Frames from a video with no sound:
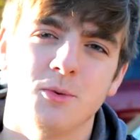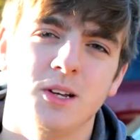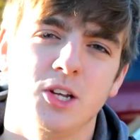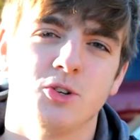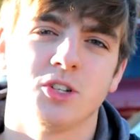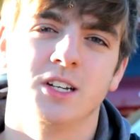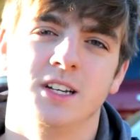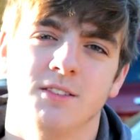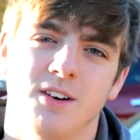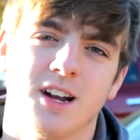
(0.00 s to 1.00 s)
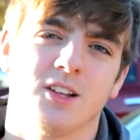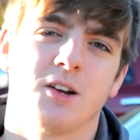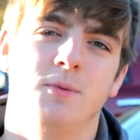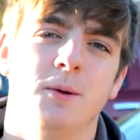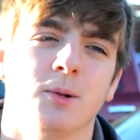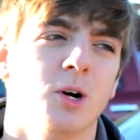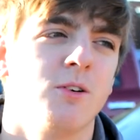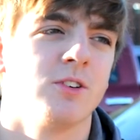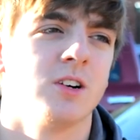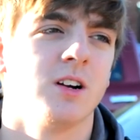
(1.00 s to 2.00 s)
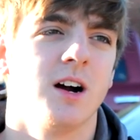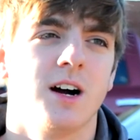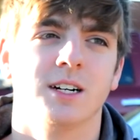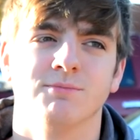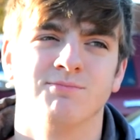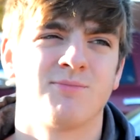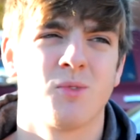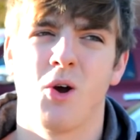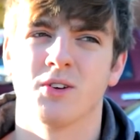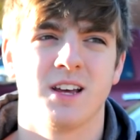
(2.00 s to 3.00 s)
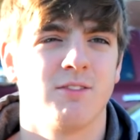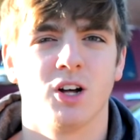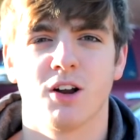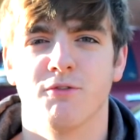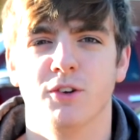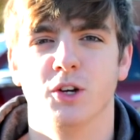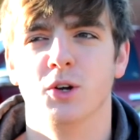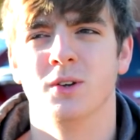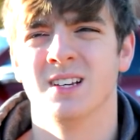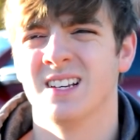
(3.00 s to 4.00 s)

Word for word: We usually invite a lot of people over. Um, we always have a lot of food.